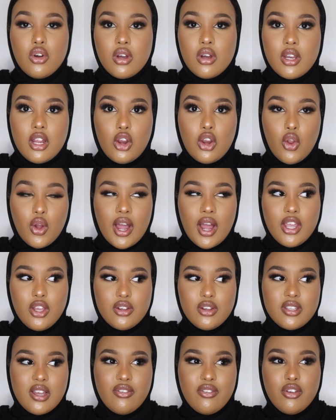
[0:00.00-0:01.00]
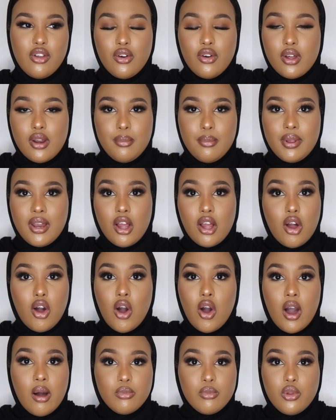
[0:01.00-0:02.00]
gonna look at yourself and you're gonna be like,
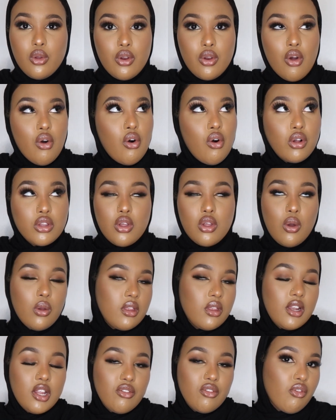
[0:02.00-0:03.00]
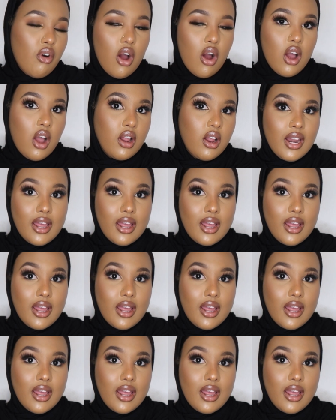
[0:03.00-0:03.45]
oh, I'm doing it all totally wrong,